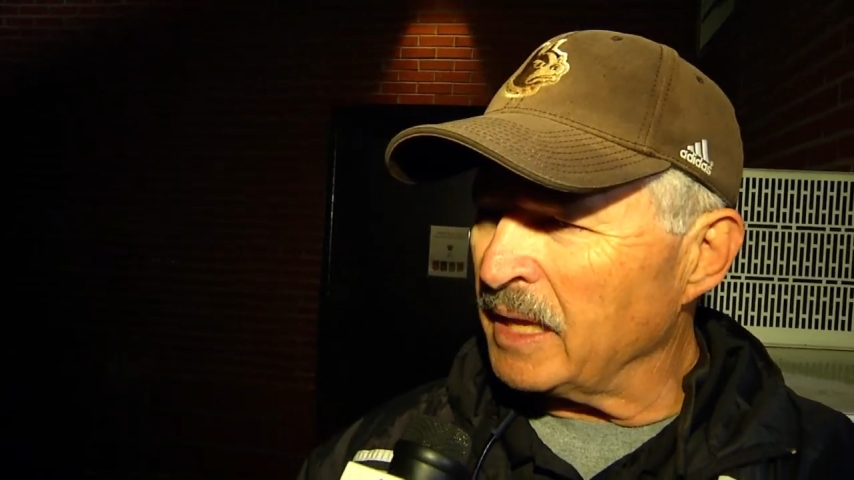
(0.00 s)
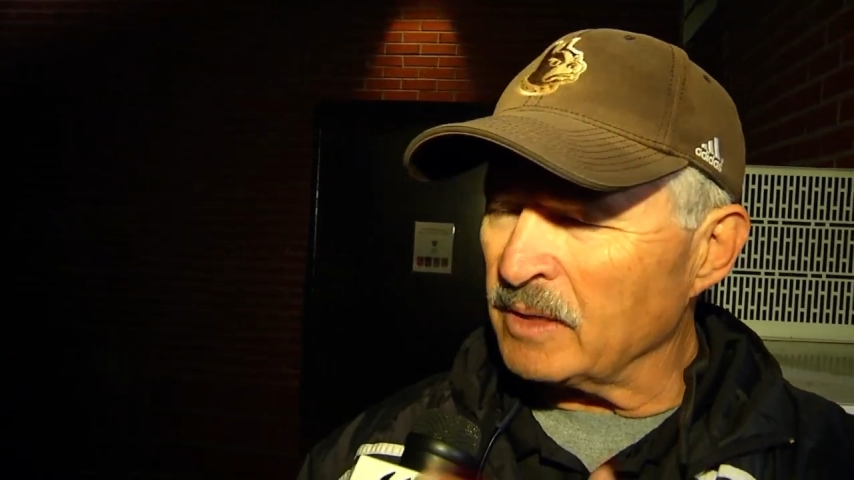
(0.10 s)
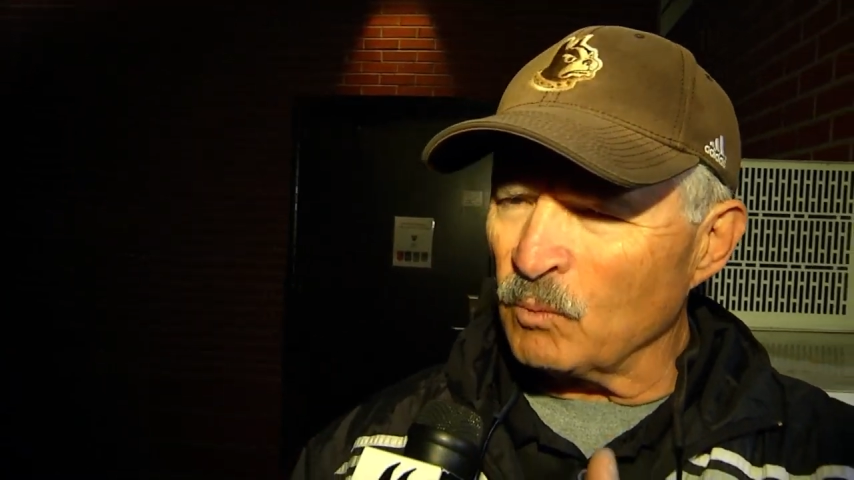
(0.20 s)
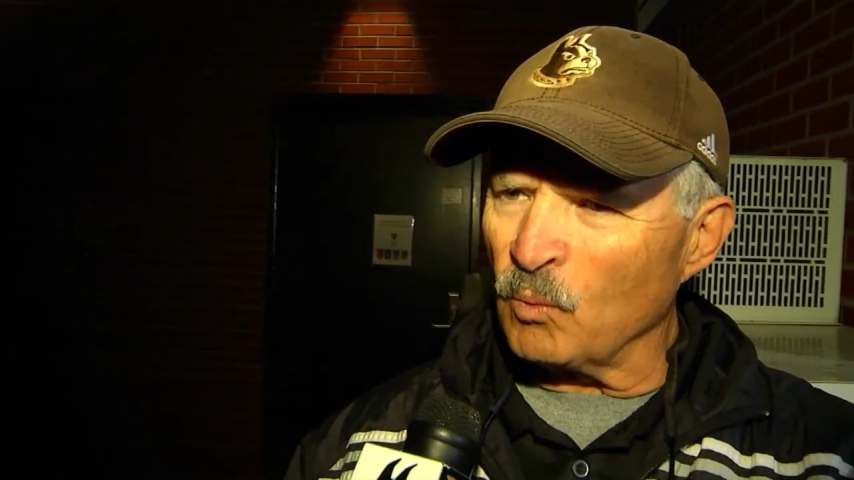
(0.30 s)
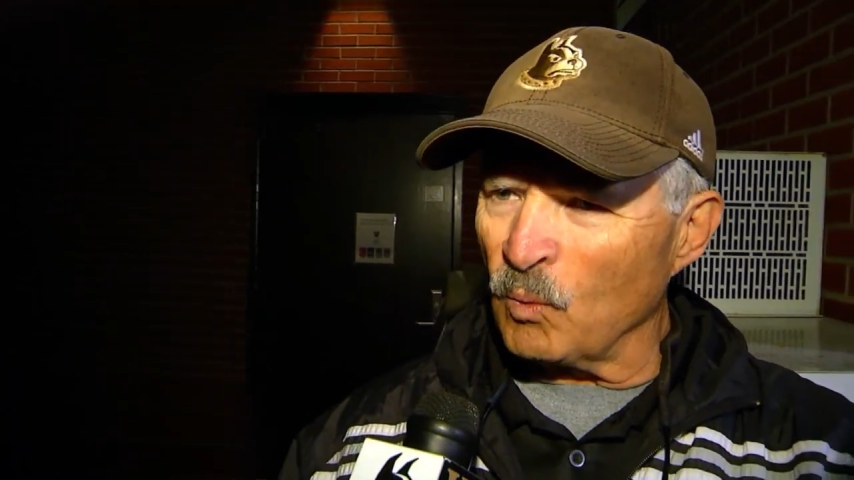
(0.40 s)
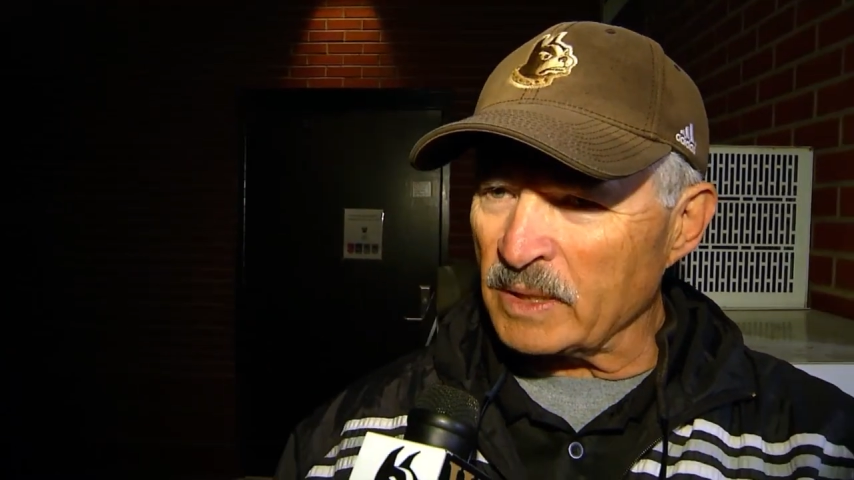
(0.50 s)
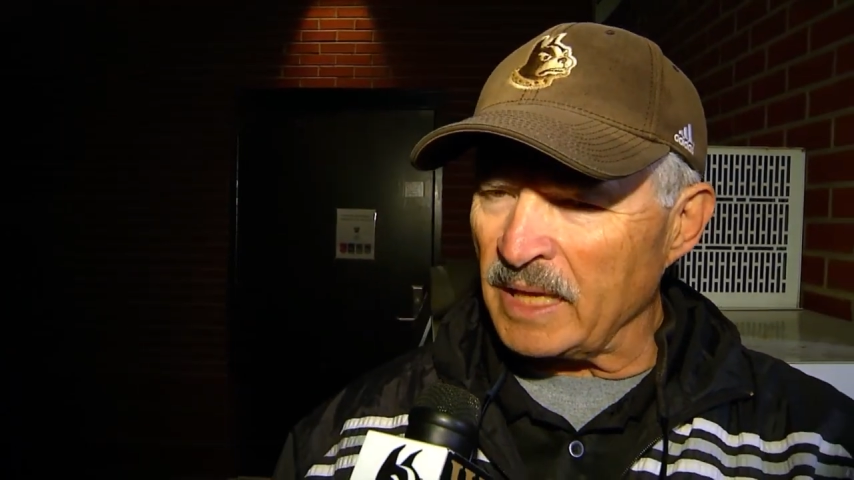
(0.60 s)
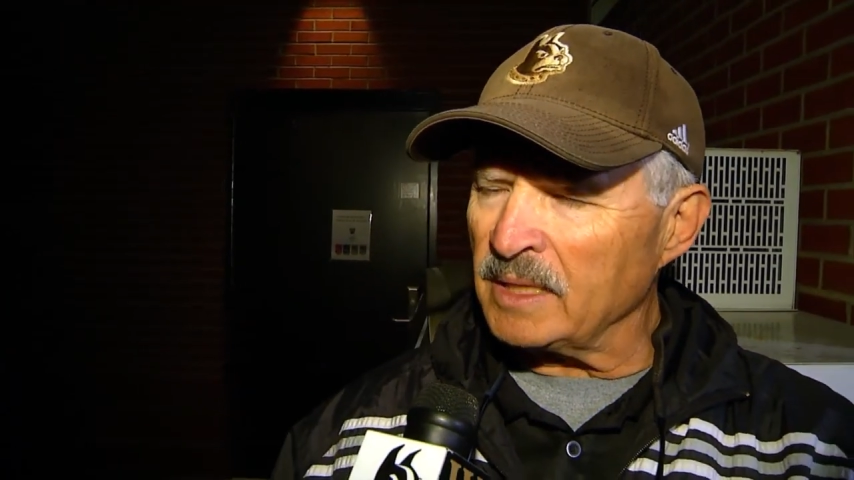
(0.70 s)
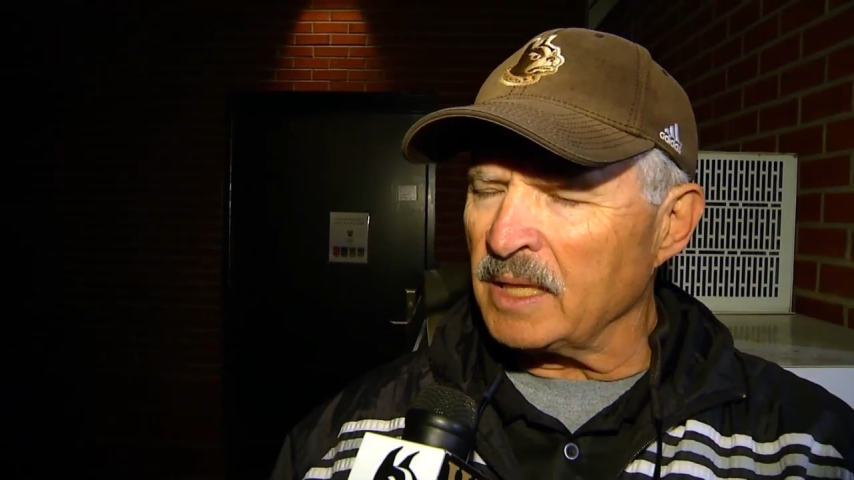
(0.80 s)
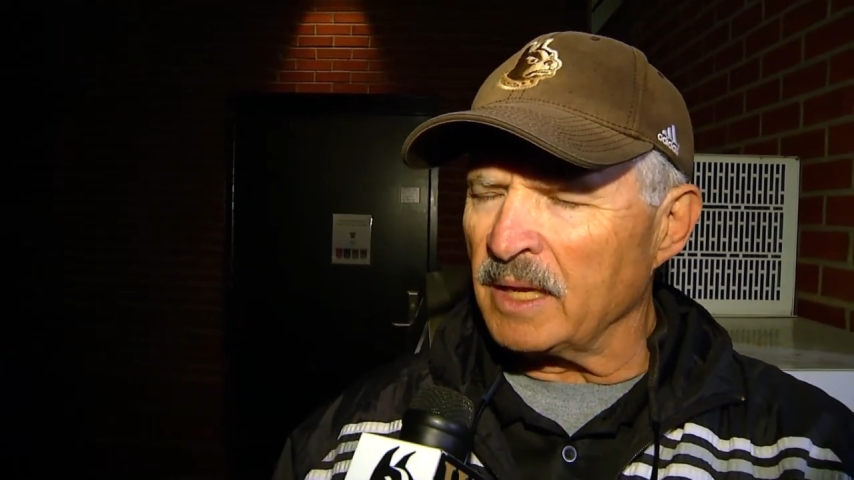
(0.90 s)
in what
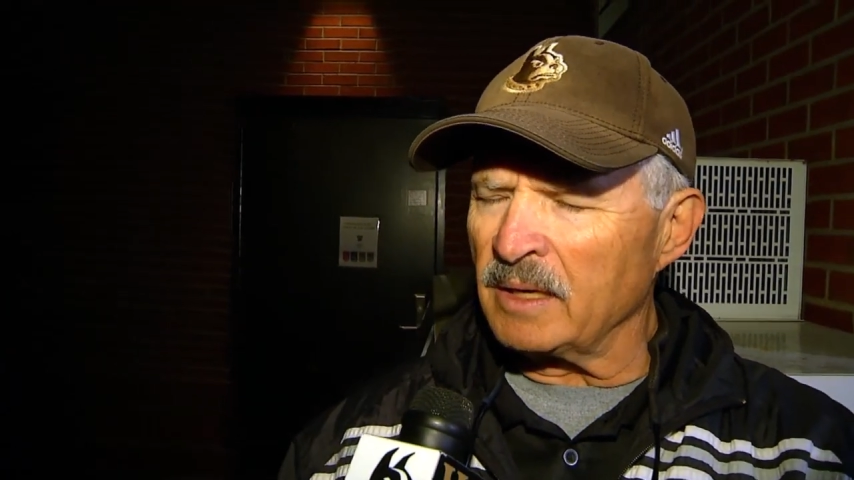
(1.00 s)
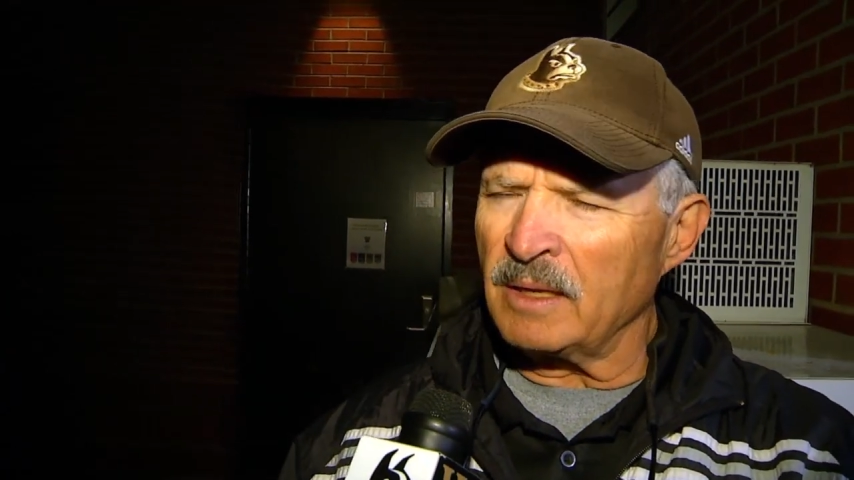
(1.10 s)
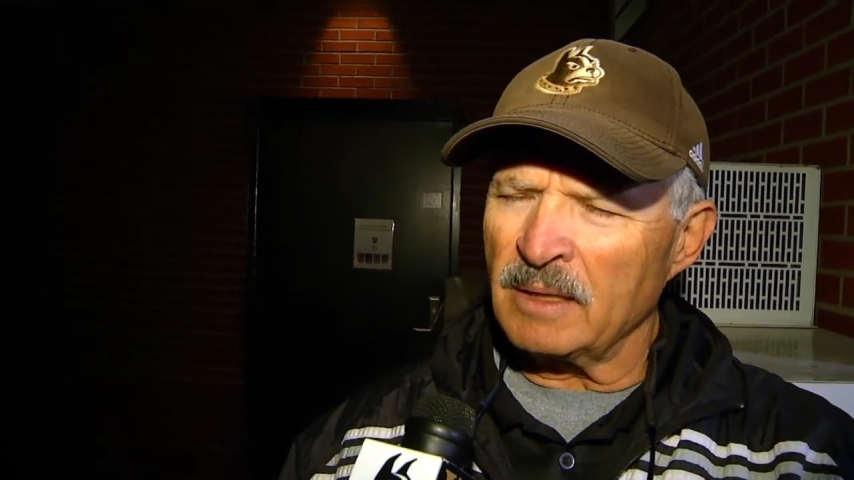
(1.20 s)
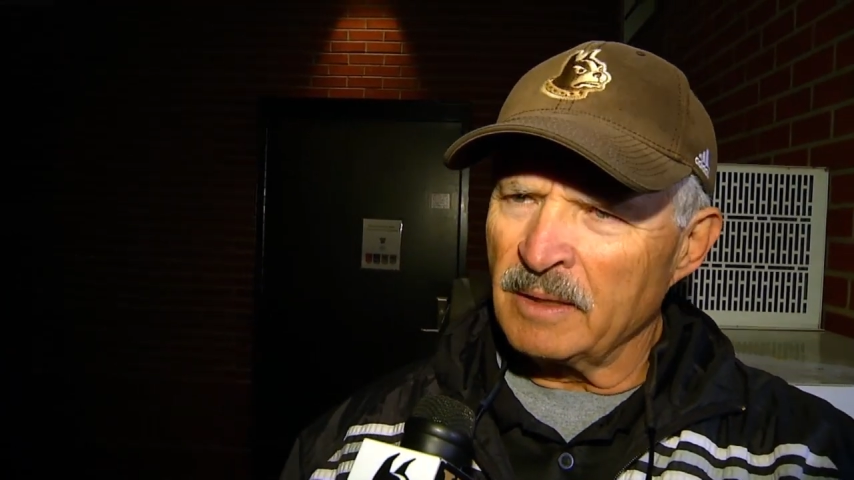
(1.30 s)
they did